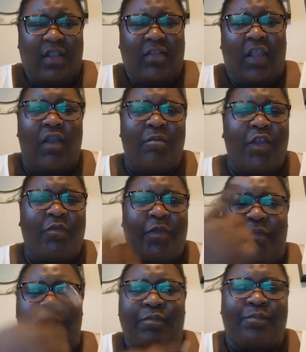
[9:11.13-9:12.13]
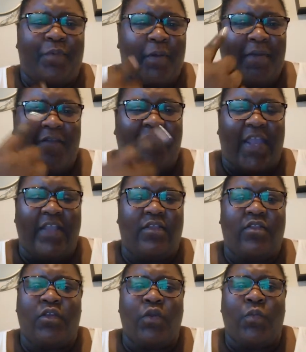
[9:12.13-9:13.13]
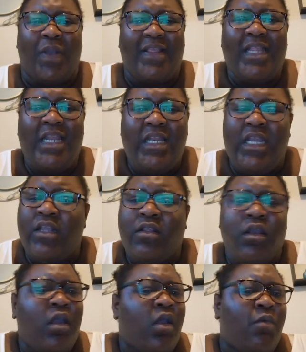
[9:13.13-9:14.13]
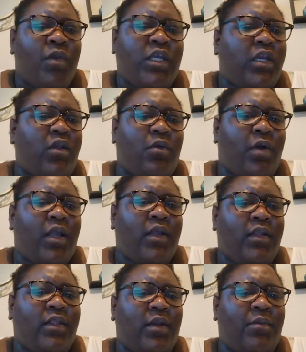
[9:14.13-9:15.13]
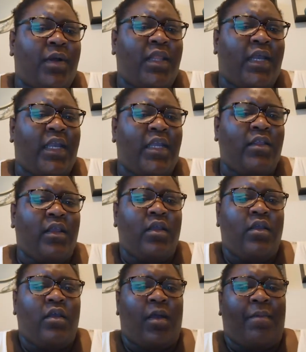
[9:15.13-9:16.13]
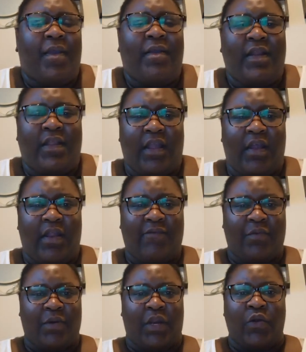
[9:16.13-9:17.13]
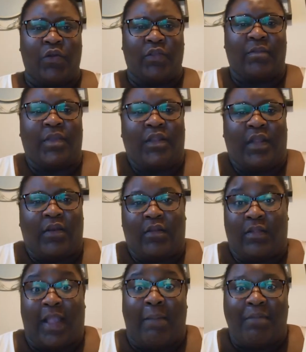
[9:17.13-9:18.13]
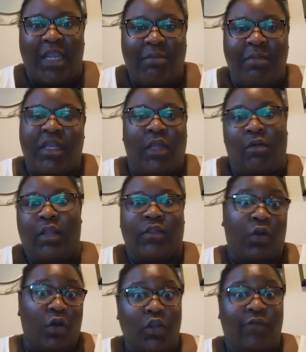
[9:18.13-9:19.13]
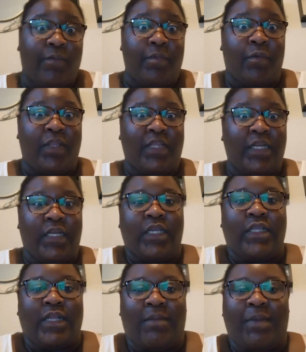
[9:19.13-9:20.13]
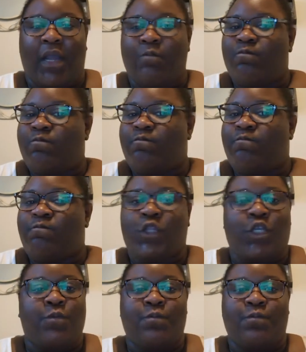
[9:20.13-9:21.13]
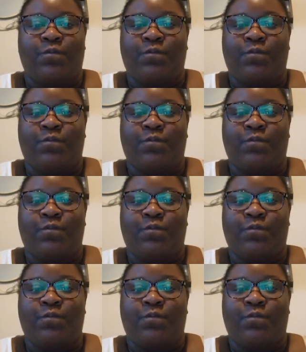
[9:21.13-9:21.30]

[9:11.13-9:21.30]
So most people put my face to West Indies, which I don't quite understand why that is. Apparently, everyone that looks at me, that meet me, they're always, oh, you're from the West Indies. And I'm like, no.